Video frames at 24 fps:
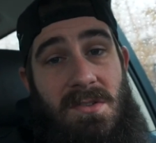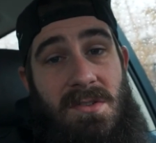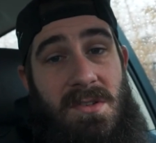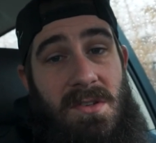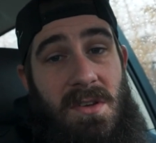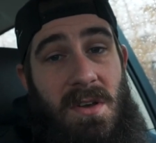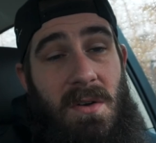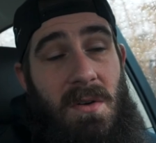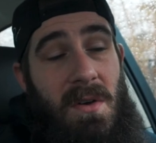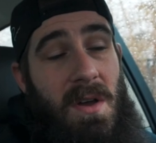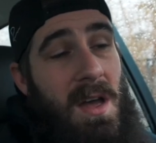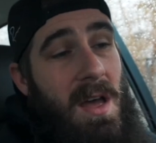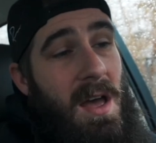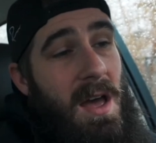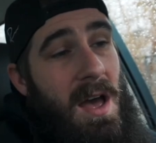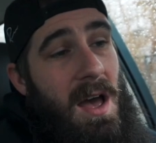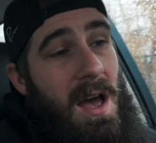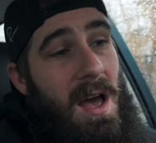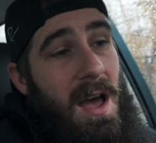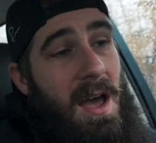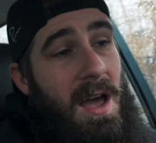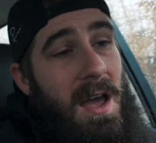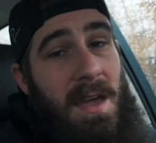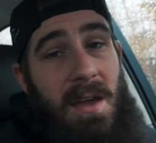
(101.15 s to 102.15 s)
So
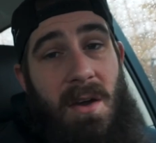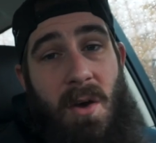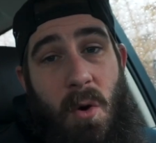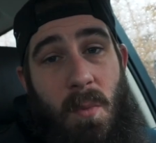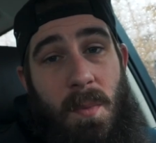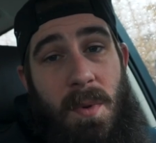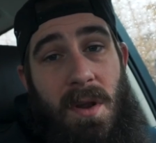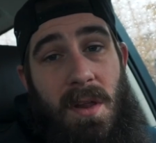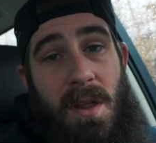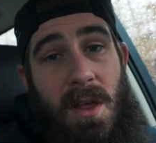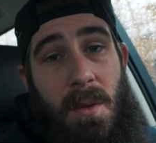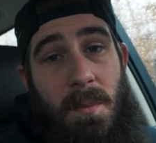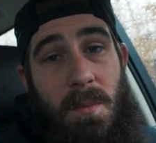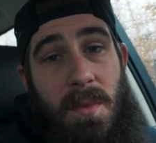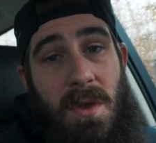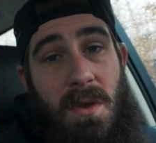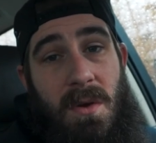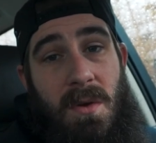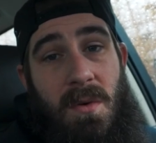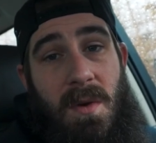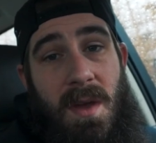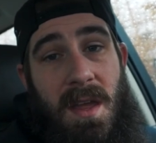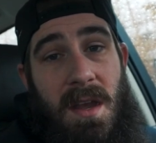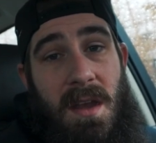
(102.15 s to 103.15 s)
I hope it'll help
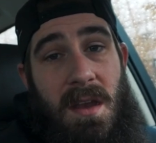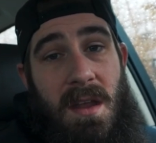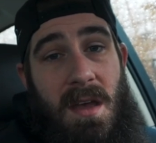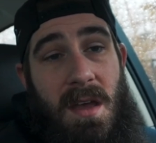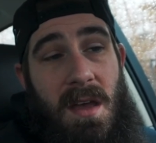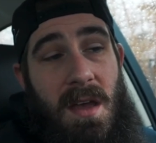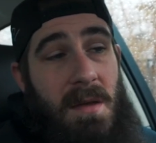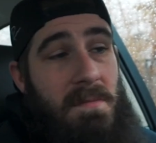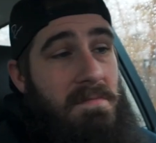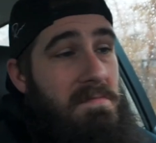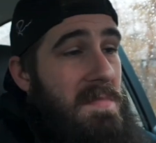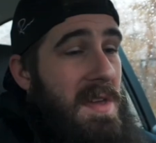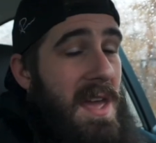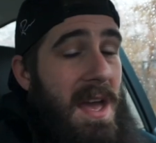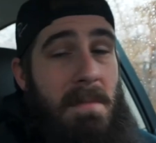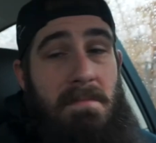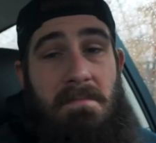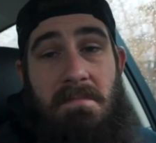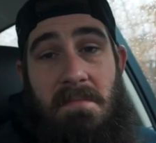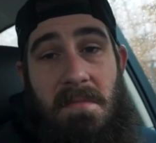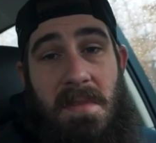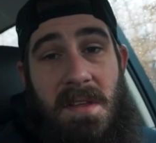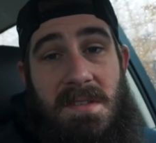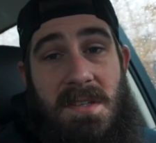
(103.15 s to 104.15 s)
you and uh, yeah,
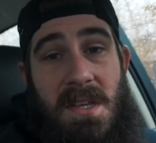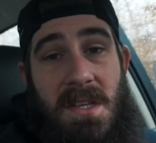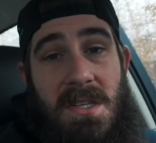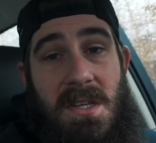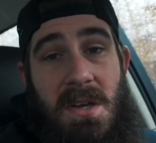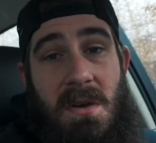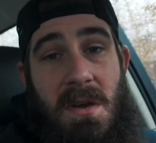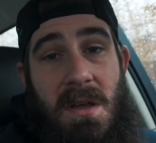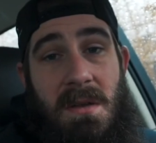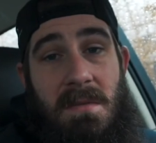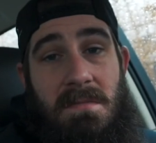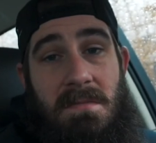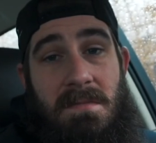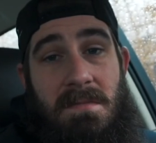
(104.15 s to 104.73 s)
let's get to it.